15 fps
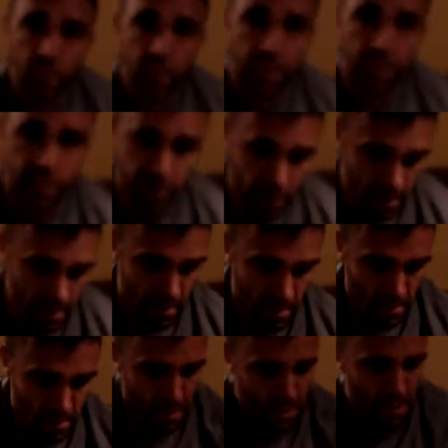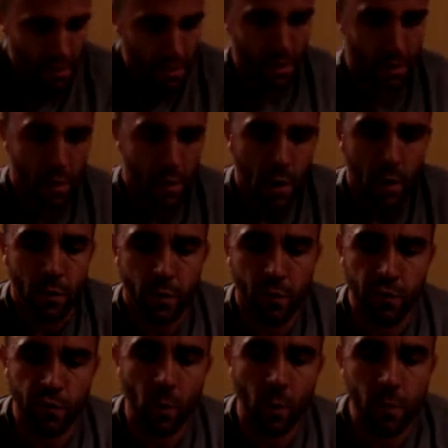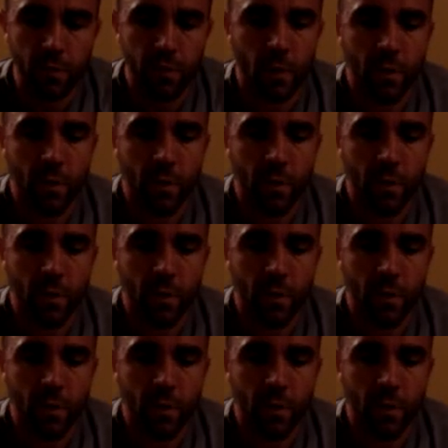you can see, the soles